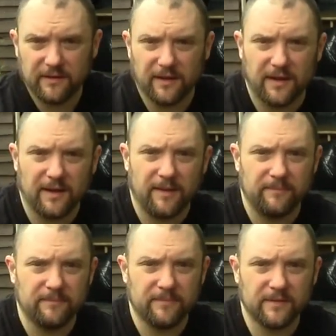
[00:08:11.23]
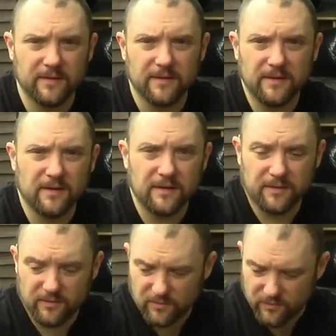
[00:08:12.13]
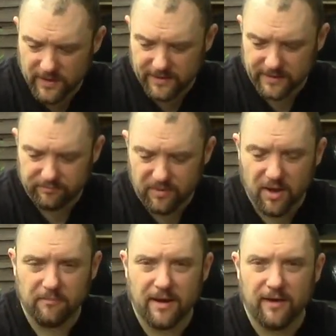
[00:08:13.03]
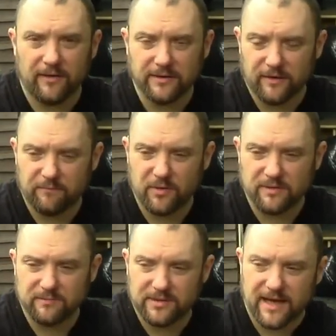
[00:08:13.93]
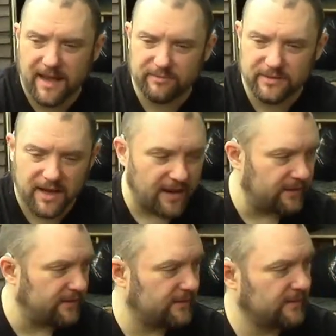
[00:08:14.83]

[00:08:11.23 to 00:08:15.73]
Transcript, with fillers: Um, where this burn barrel is, I've put some slabs down.